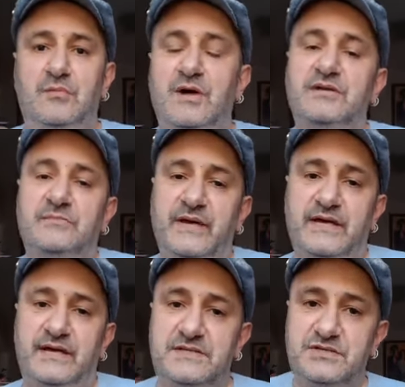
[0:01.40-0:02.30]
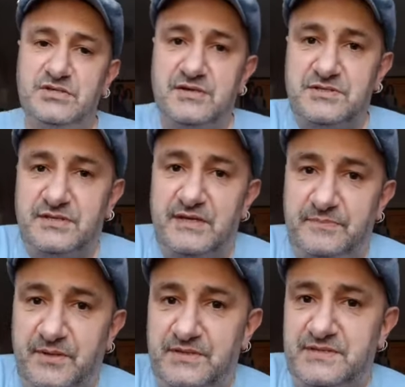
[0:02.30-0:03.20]
Welcome back again to Joe Stunner
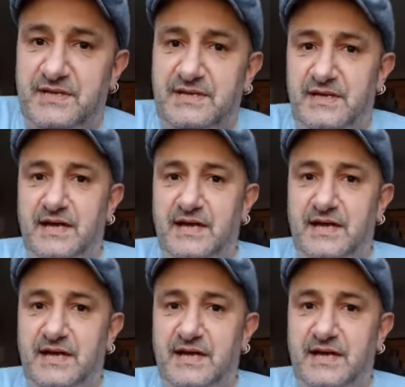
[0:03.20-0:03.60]
Unboxing.